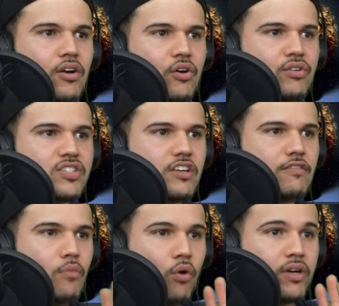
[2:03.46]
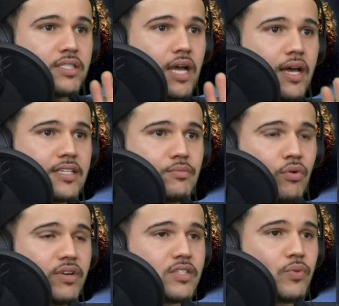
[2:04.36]
courtesy of Morris, guys,
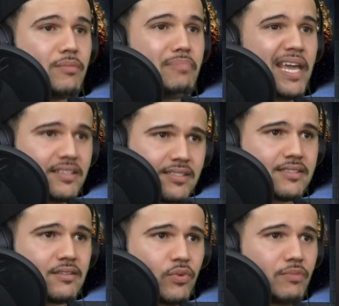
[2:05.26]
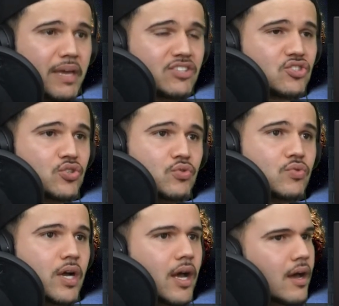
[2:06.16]
Morris, with bass
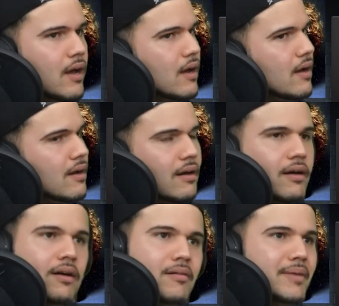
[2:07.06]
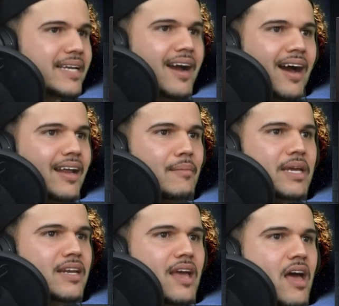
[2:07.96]
too. Oh my God. I
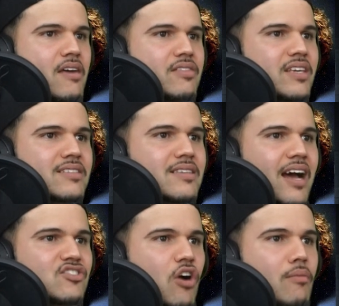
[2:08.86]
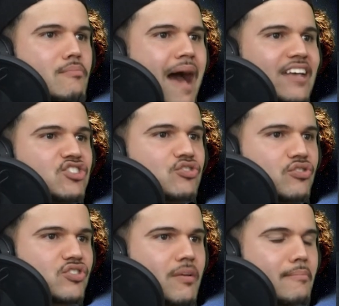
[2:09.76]
mean, these guys are
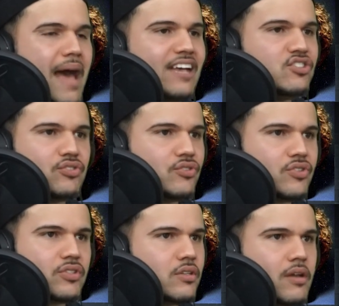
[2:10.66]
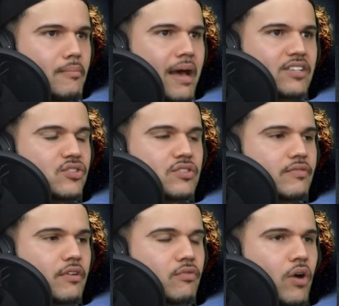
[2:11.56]
masters of
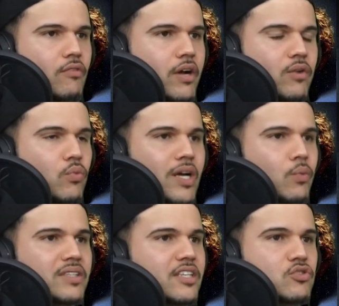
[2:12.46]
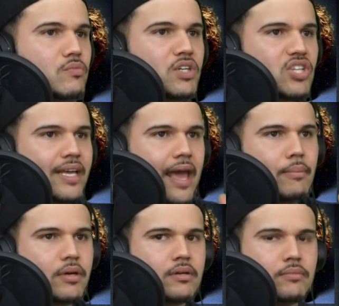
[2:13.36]
what they do, much like
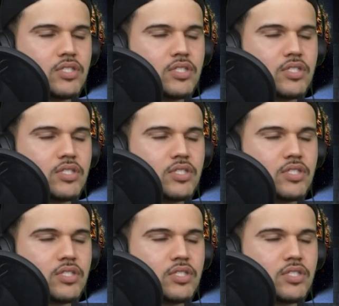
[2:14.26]
ABBA.